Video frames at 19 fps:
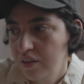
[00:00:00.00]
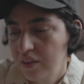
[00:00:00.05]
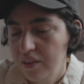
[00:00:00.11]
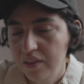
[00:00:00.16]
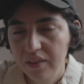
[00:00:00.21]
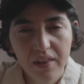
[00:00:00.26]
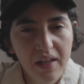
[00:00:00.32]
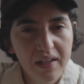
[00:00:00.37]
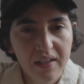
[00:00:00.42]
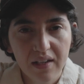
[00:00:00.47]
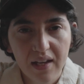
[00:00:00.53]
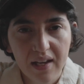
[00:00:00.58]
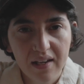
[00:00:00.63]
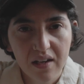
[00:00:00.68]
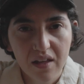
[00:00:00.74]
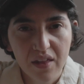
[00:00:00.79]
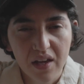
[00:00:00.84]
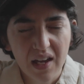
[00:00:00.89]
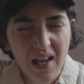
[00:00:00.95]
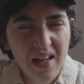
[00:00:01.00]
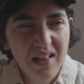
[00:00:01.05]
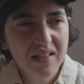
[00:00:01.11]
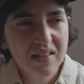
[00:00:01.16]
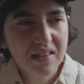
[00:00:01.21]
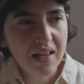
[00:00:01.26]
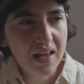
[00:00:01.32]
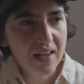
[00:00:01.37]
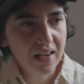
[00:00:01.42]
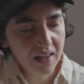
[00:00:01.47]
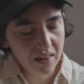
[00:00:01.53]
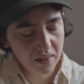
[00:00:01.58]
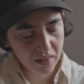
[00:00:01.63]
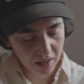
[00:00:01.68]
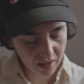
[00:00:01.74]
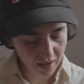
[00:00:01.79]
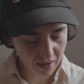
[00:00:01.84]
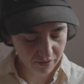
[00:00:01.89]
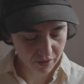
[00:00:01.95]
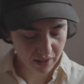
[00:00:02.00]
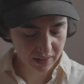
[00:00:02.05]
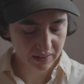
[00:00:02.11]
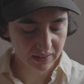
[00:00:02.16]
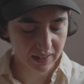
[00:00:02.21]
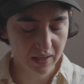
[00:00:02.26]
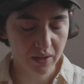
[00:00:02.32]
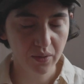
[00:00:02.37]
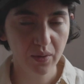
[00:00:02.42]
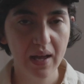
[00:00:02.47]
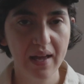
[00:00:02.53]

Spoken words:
anything else I can think of right now.